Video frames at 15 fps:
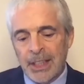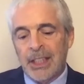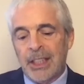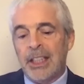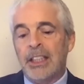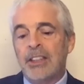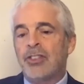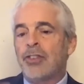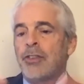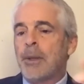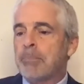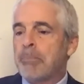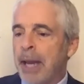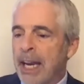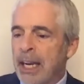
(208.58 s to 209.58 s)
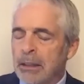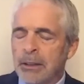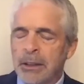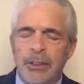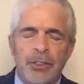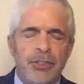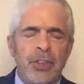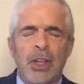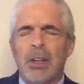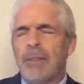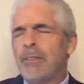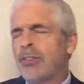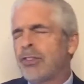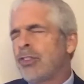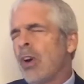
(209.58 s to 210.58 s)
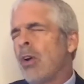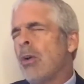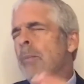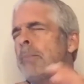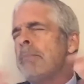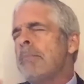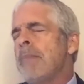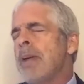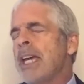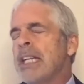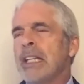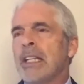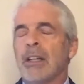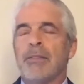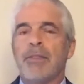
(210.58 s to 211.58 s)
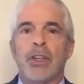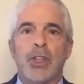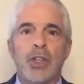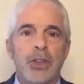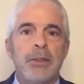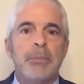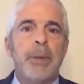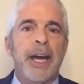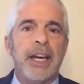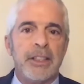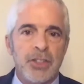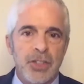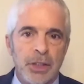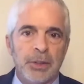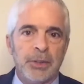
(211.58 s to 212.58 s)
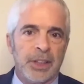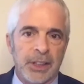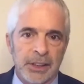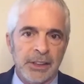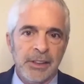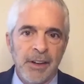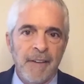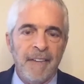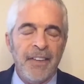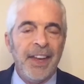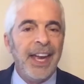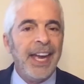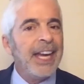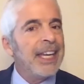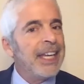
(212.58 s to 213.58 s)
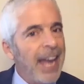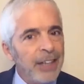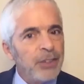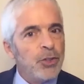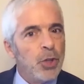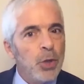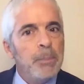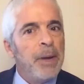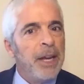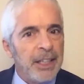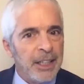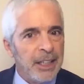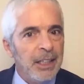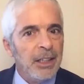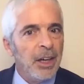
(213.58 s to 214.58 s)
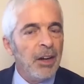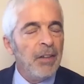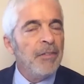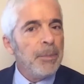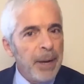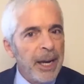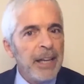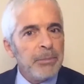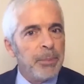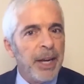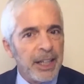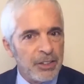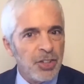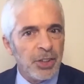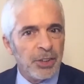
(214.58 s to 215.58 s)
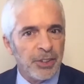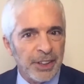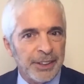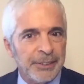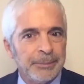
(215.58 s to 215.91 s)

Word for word: It's the balance of so many of the good bacteria and not too many of the bad bacteria.